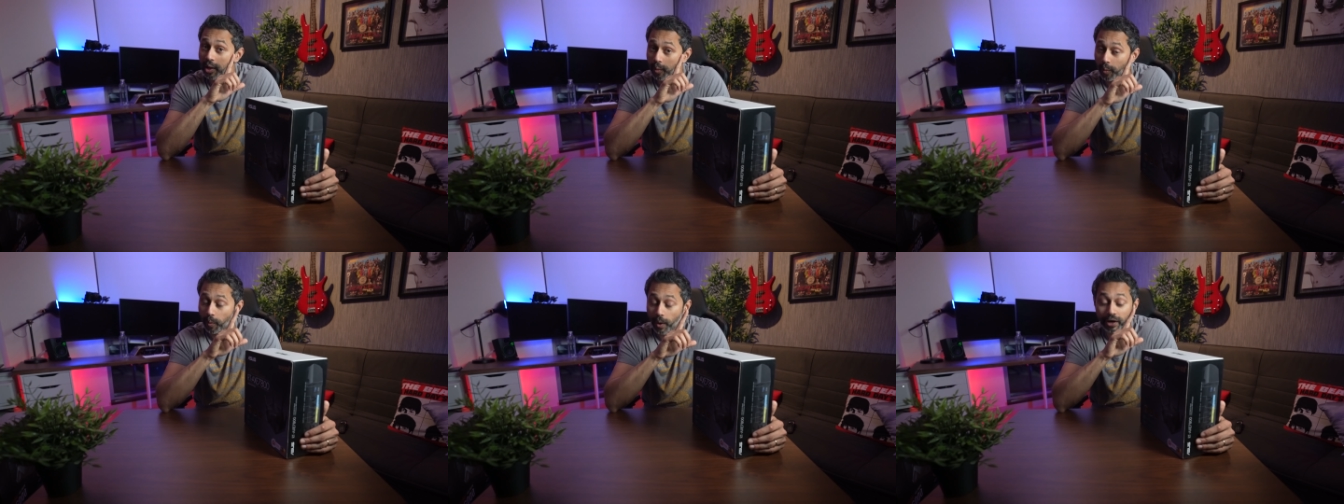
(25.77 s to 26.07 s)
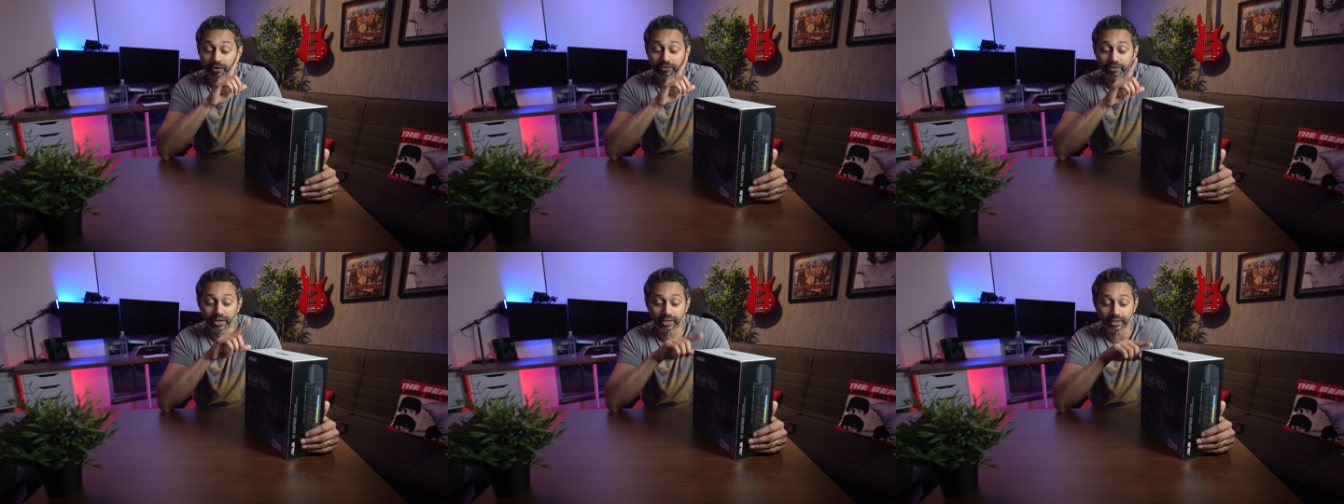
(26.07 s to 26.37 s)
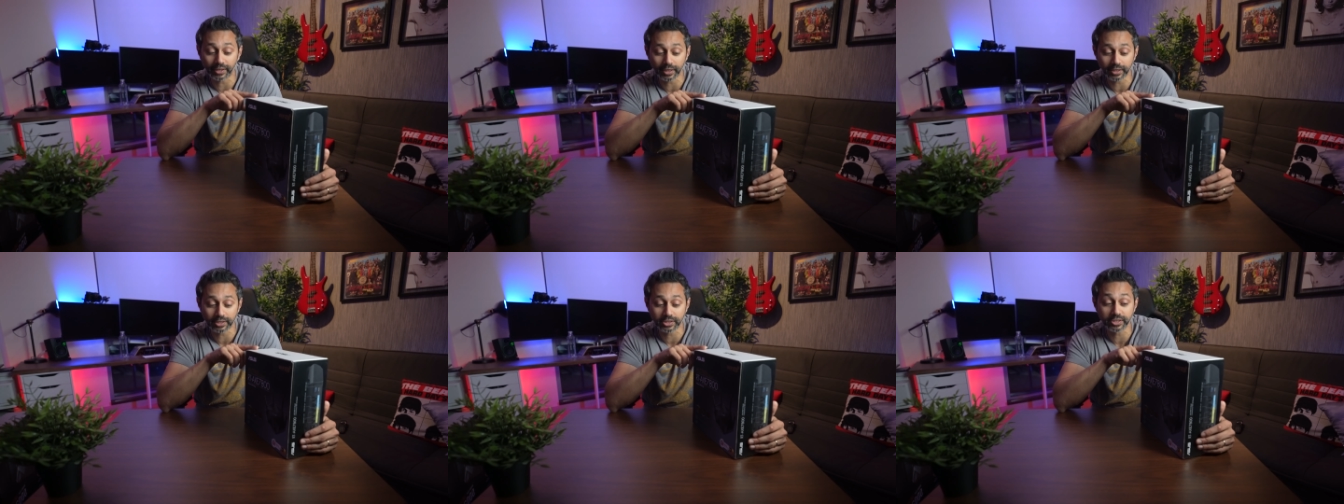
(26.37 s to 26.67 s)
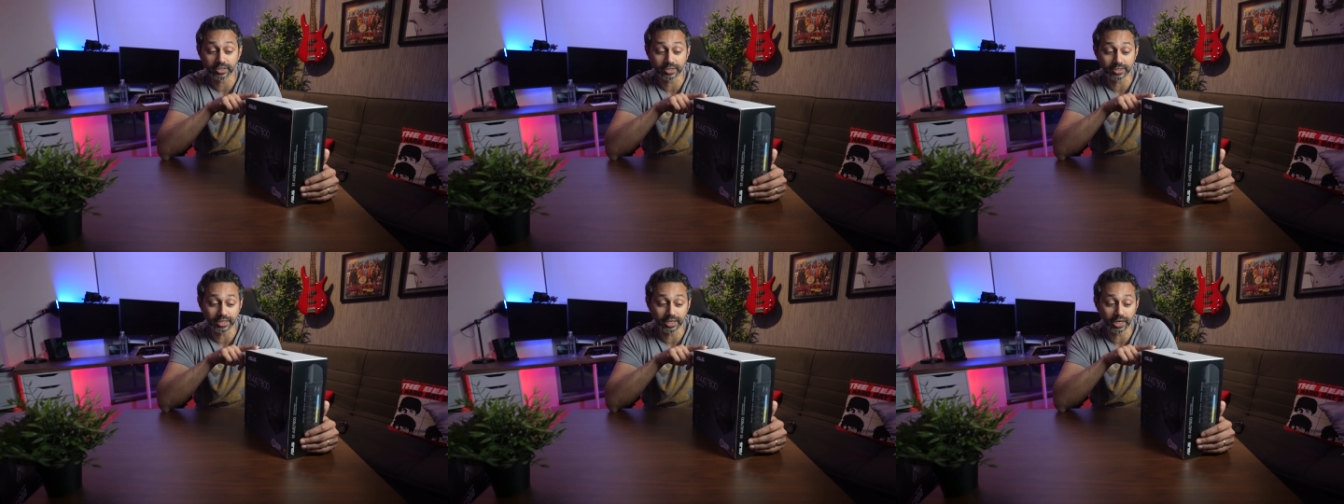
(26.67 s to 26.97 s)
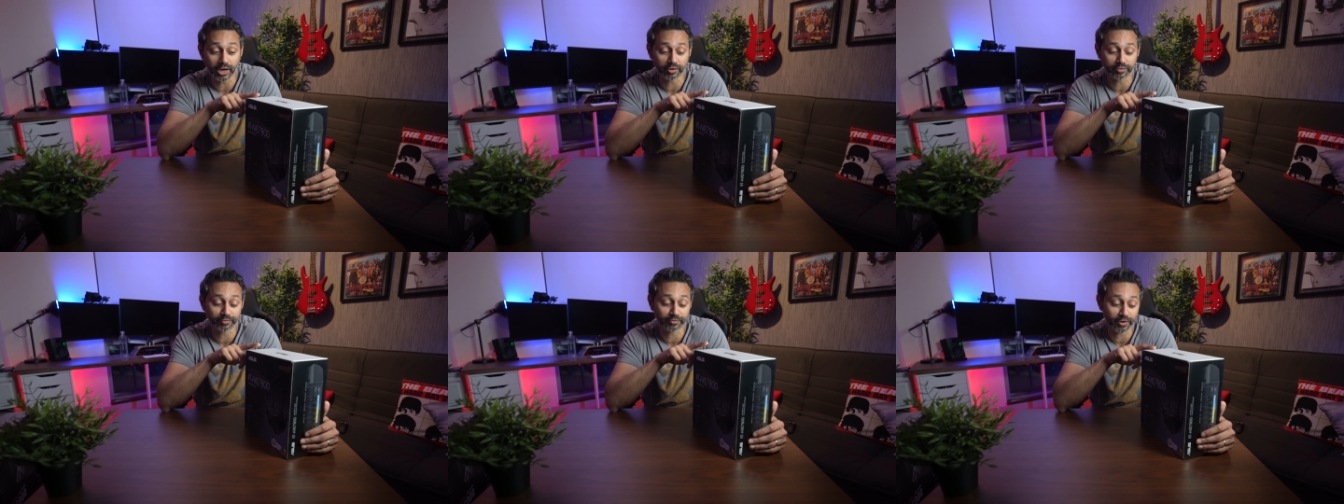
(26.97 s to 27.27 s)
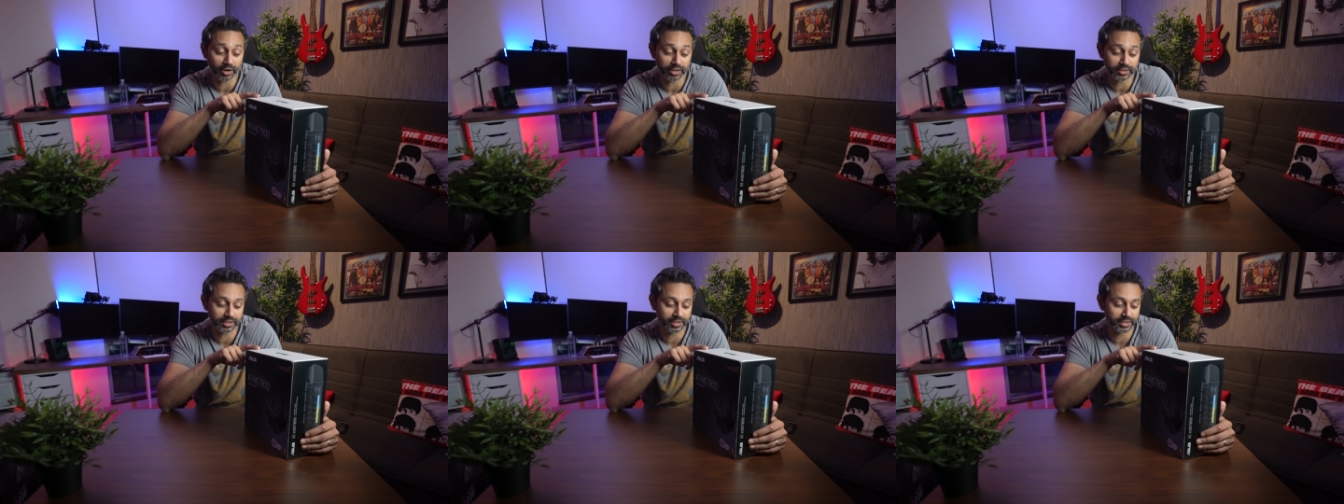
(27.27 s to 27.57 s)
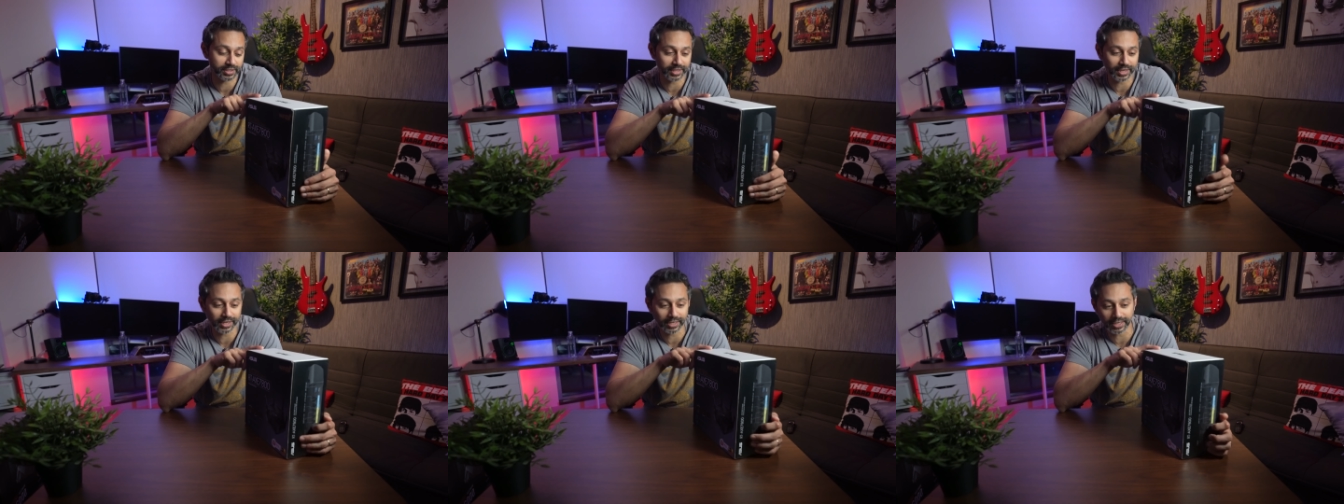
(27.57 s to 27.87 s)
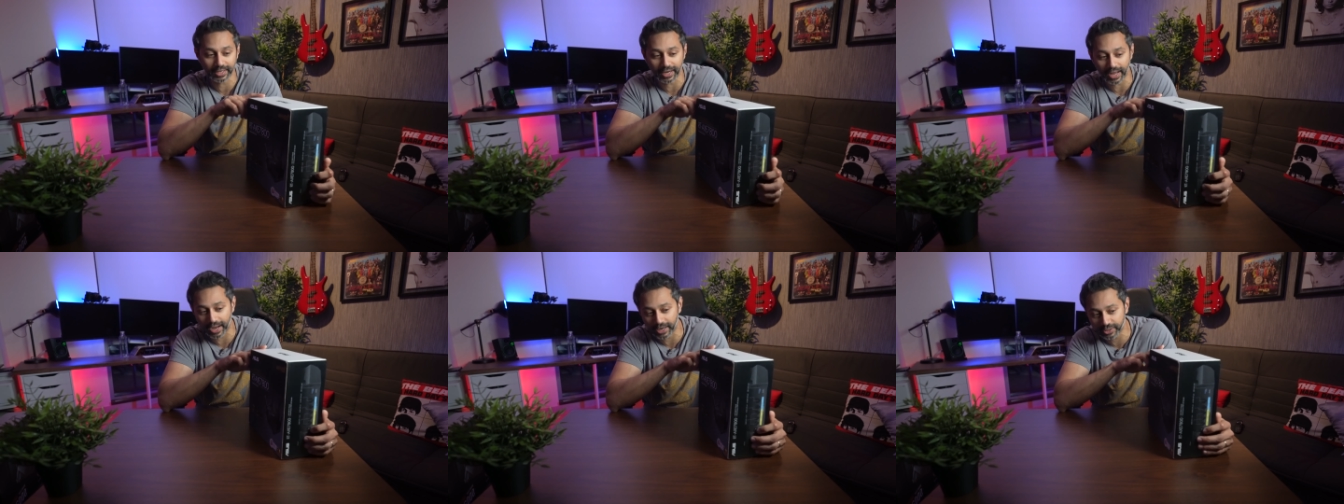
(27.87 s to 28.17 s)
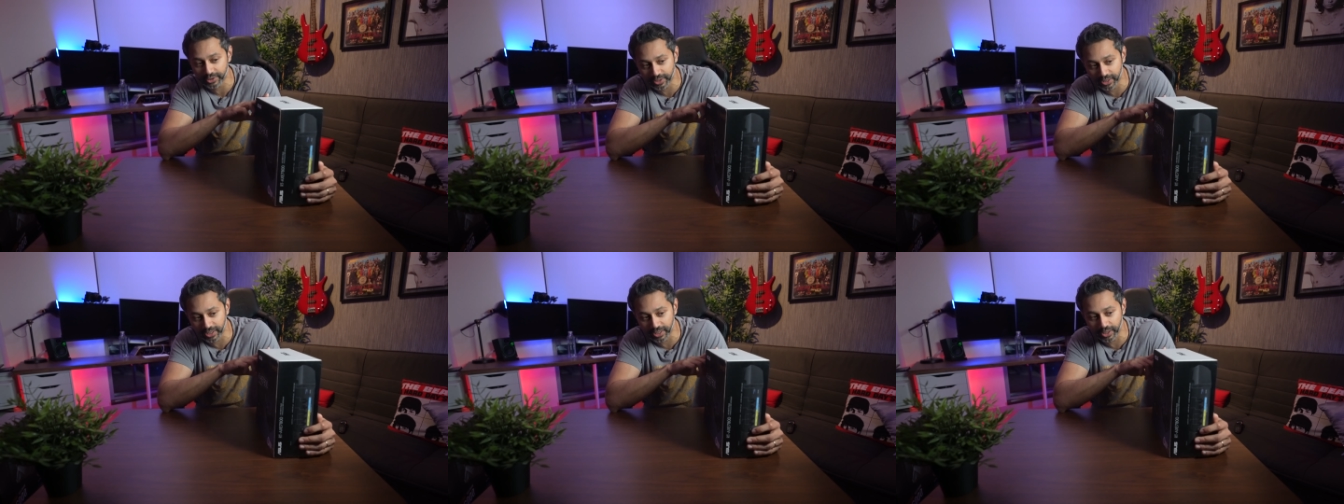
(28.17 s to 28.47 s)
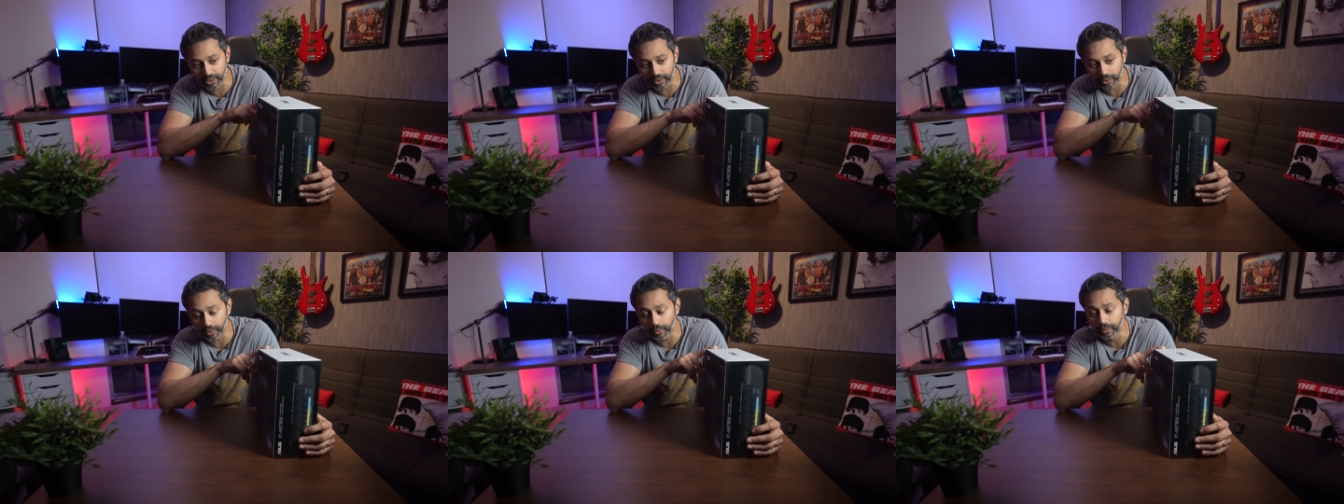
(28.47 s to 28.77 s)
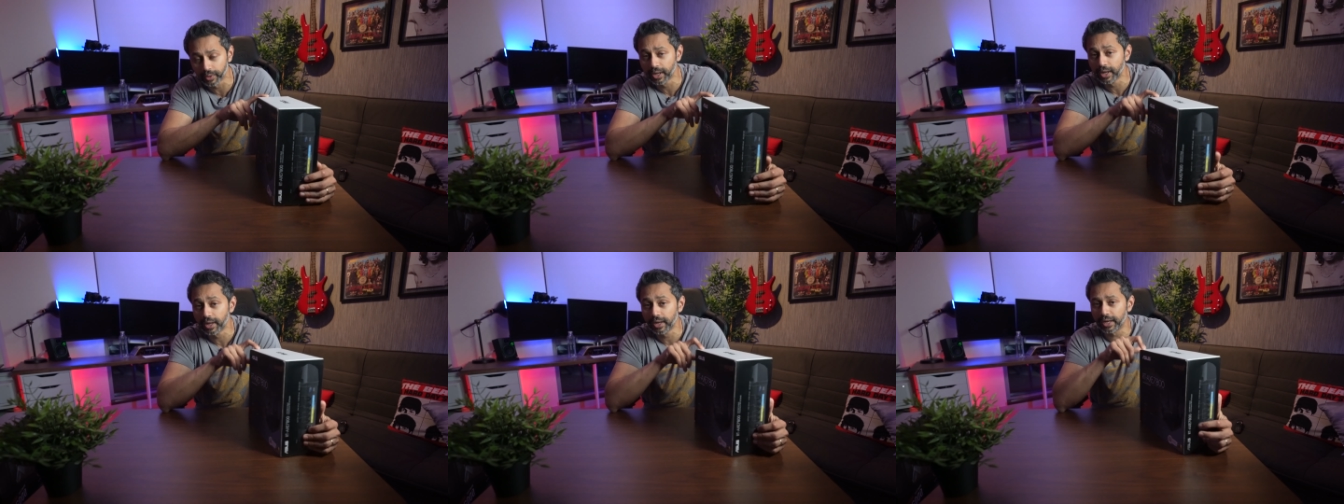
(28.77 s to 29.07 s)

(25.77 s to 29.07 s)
Wi-Fi tests to see how fast this thing can actually go.